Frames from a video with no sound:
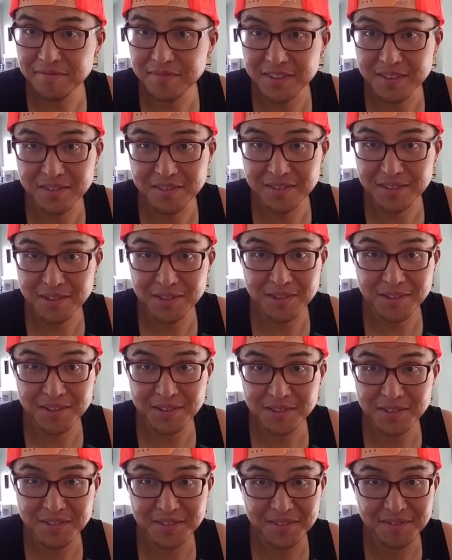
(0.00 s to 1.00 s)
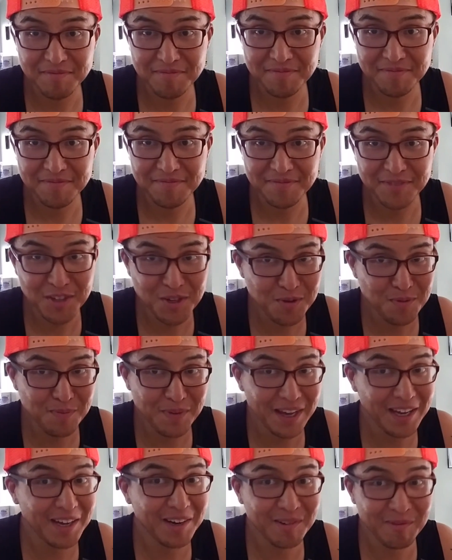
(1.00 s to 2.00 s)
There's no
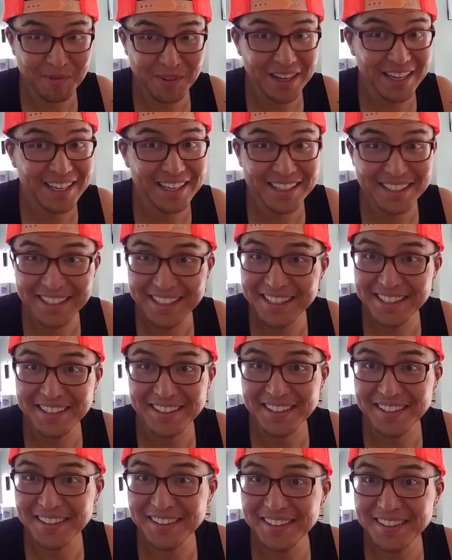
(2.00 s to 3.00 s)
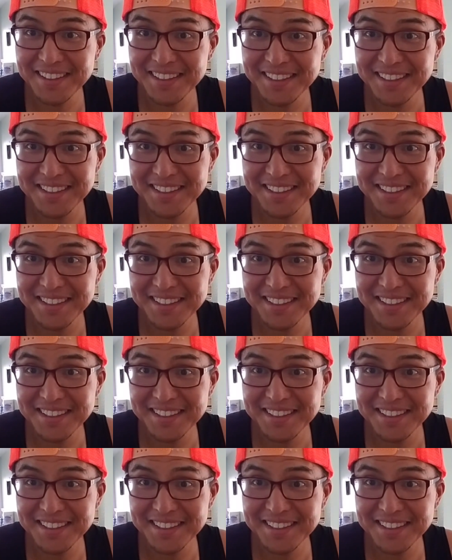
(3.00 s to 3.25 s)
humane way to kill.